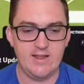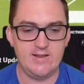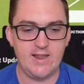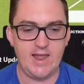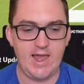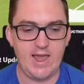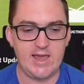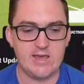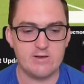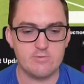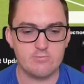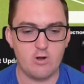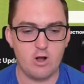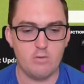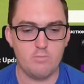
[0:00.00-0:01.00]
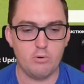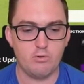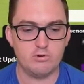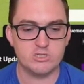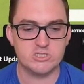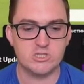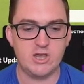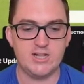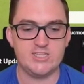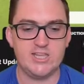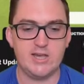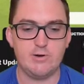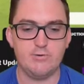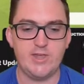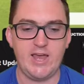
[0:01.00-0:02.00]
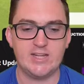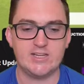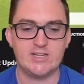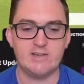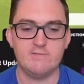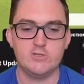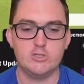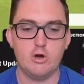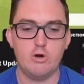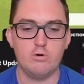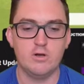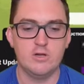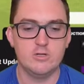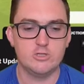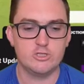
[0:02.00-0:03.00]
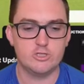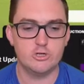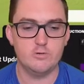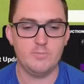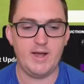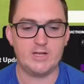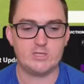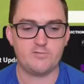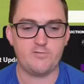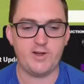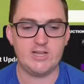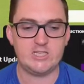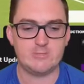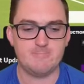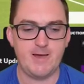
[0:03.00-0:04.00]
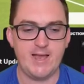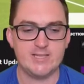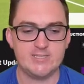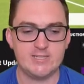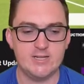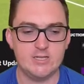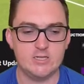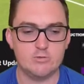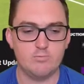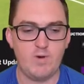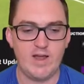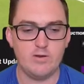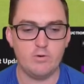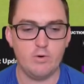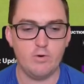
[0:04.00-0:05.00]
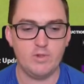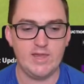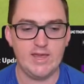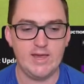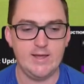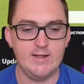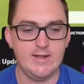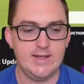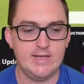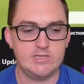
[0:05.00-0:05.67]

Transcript: in a row. Poor slide tackle that to give Zhong too much free space, and it is 1-1 here